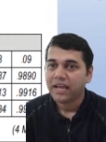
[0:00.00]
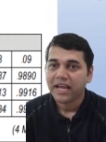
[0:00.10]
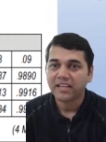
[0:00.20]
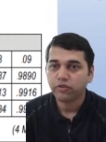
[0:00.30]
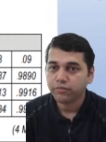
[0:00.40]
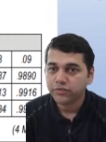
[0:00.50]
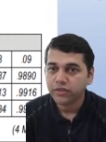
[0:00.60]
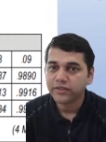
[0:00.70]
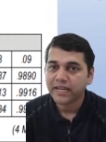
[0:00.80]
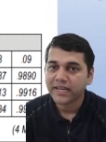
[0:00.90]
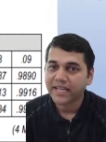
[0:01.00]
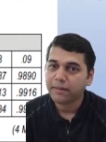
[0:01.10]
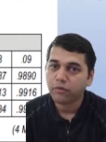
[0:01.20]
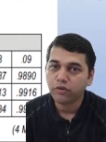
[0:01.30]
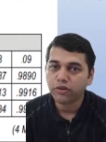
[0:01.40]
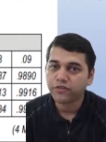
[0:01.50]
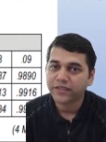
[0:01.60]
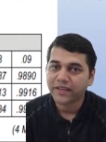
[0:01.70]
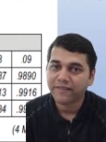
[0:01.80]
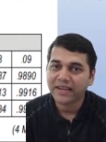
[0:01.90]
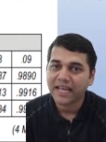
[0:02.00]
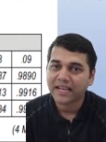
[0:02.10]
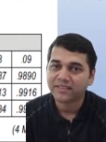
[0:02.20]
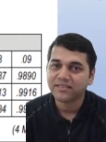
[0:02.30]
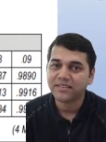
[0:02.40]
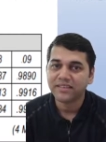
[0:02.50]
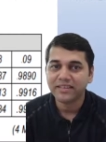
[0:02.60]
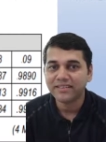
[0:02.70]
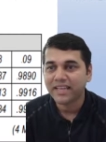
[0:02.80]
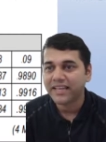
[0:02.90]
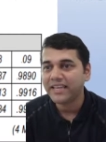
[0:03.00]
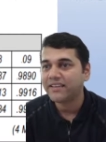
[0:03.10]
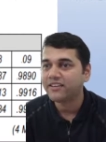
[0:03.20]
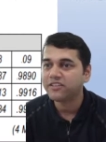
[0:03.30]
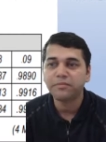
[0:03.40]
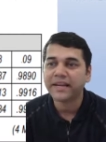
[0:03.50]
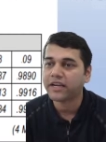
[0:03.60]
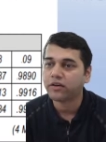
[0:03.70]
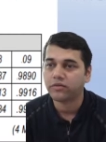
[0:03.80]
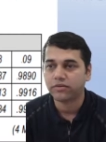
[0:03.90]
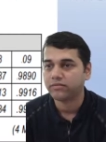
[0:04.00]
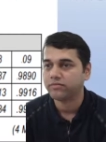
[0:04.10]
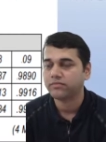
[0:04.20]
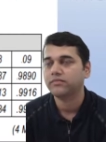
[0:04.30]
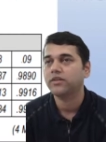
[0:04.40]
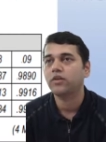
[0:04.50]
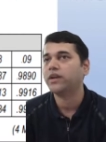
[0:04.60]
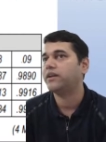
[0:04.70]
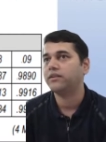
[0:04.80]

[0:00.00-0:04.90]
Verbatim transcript: has observed that an amount of 7 lakhs is lying in his bank account. Okay,